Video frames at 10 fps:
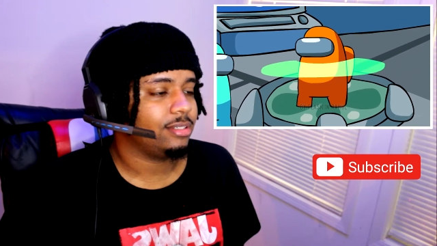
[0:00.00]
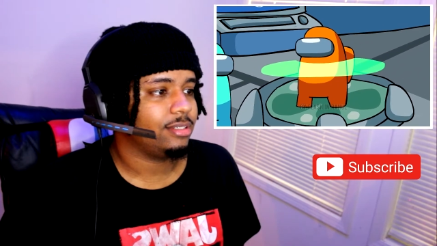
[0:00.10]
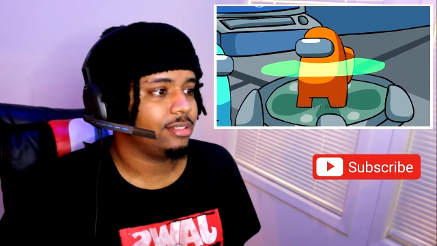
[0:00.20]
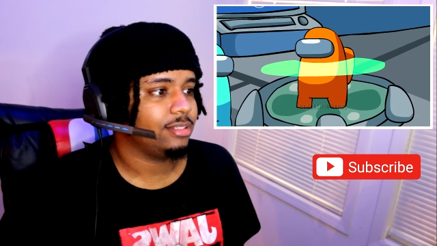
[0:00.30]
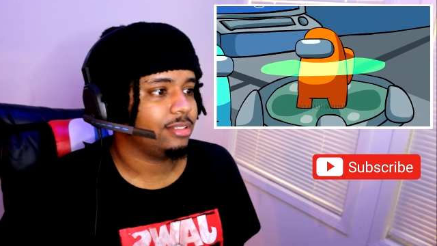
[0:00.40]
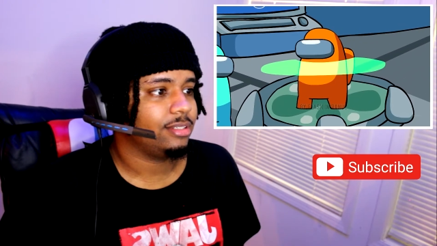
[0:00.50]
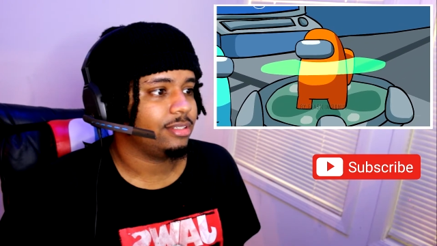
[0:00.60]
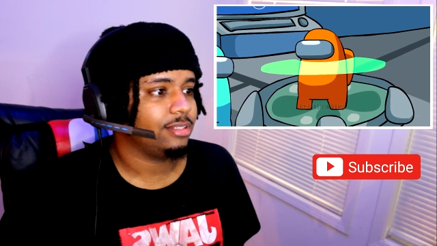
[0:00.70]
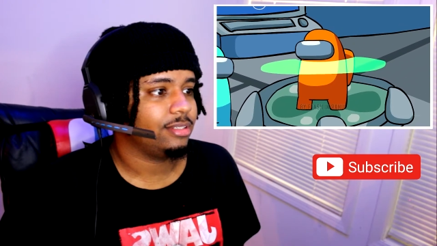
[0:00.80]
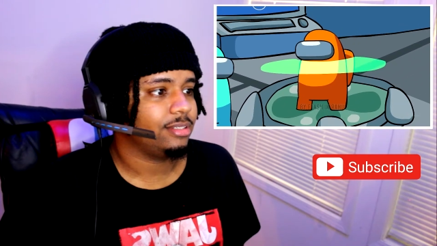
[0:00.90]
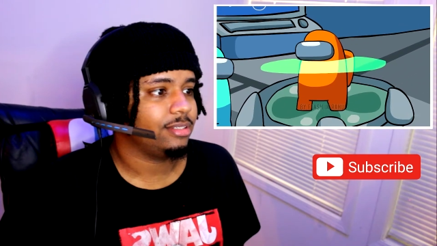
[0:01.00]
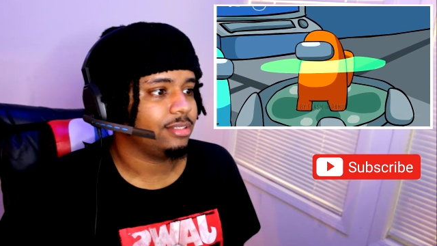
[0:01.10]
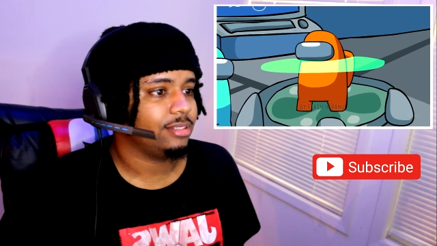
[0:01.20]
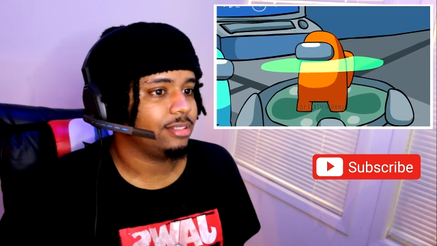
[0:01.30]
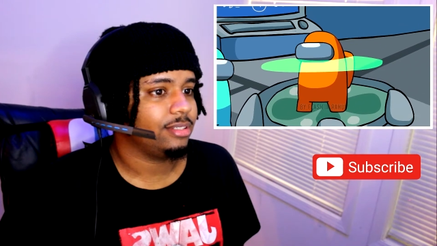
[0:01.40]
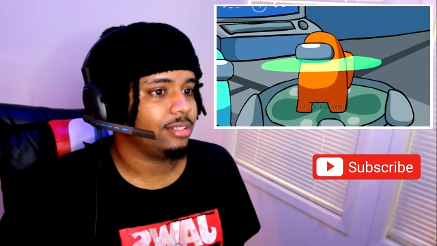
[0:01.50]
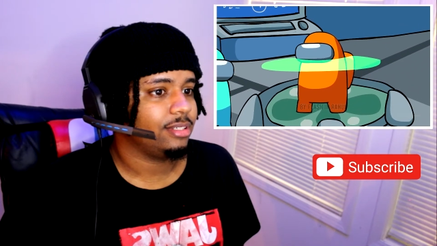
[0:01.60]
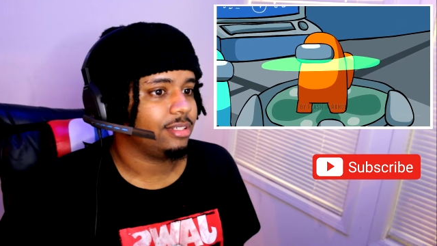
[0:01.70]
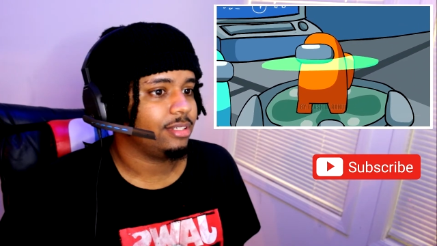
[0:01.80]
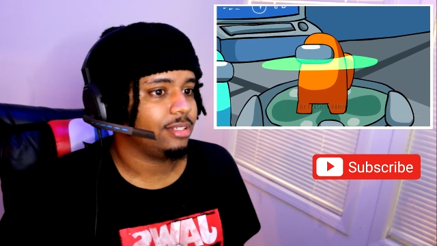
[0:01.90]

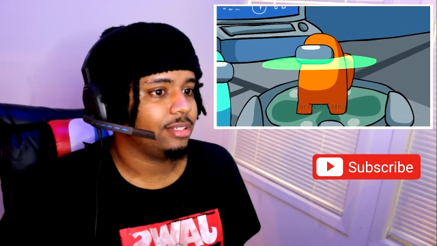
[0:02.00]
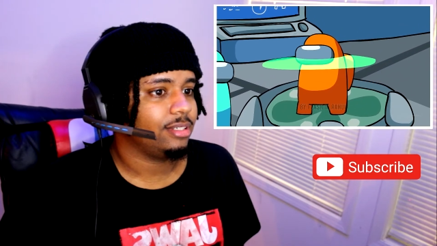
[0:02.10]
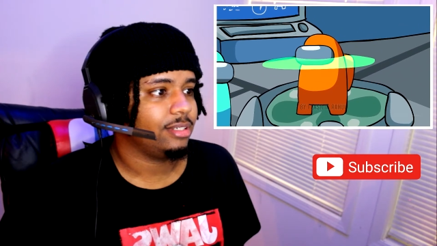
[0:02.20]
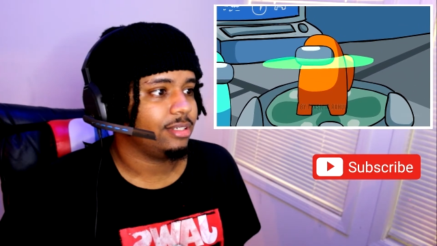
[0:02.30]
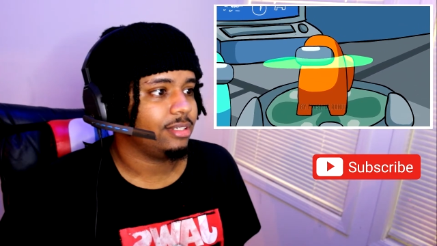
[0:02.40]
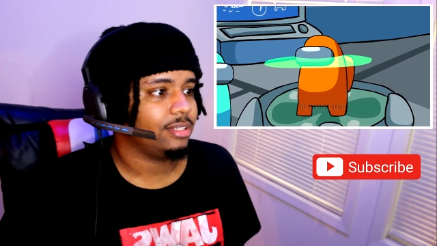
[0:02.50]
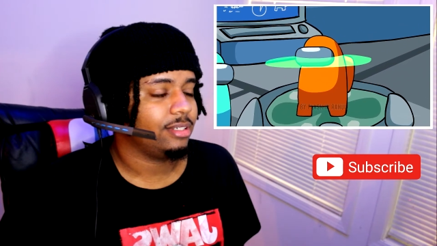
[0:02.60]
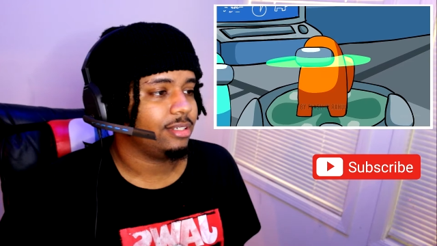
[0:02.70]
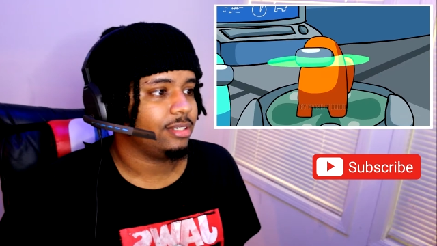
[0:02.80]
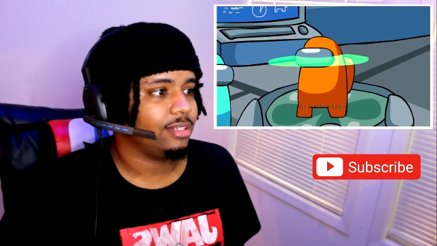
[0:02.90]
No one is speaking in this clip.